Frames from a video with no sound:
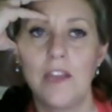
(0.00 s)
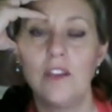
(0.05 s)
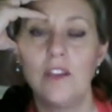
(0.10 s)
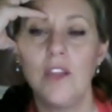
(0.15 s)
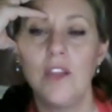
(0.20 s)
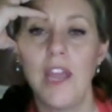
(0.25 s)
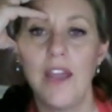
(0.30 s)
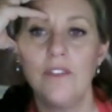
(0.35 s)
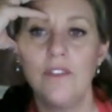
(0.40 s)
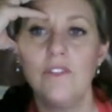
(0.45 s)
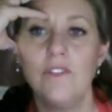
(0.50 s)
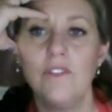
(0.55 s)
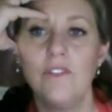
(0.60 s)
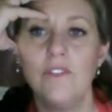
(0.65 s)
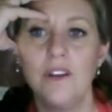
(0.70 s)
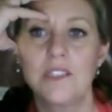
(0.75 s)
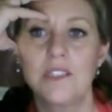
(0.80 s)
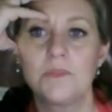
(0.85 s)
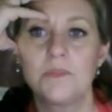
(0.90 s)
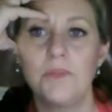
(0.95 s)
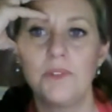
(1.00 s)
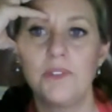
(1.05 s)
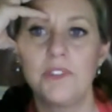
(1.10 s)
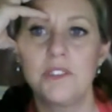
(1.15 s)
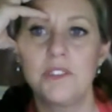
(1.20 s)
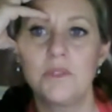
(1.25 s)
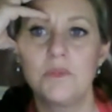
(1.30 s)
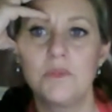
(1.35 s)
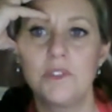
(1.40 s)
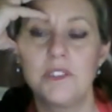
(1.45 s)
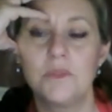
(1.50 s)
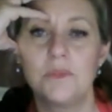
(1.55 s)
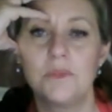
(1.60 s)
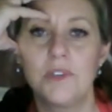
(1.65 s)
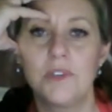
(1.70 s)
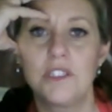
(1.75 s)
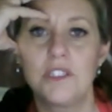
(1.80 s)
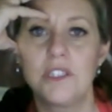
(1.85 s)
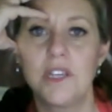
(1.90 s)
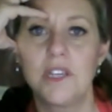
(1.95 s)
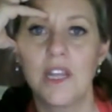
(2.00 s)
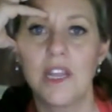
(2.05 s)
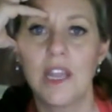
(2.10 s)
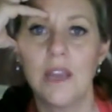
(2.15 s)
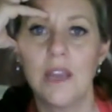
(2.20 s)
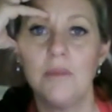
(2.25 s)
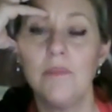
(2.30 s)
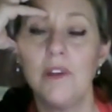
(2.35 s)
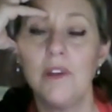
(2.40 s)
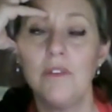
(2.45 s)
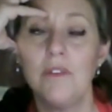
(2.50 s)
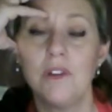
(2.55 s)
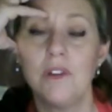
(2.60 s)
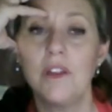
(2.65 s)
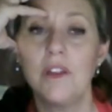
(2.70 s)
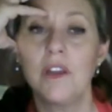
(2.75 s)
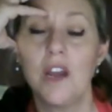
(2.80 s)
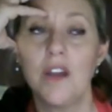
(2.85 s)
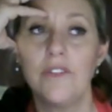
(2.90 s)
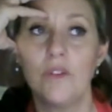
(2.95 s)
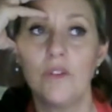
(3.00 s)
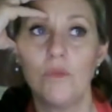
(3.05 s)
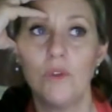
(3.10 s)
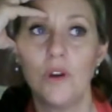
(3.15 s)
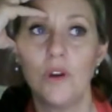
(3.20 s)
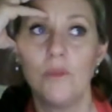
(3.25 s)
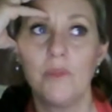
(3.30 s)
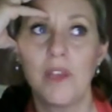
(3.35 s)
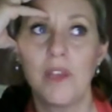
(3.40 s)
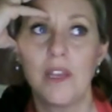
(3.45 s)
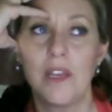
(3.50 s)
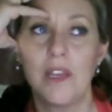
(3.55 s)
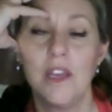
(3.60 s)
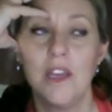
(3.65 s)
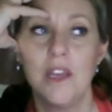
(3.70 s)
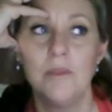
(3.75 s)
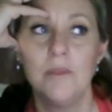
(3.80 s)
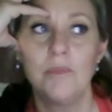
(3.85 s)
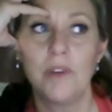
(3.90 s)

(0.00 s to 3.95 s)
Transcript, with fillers: and you have no experience with depression, it can be really overwhelming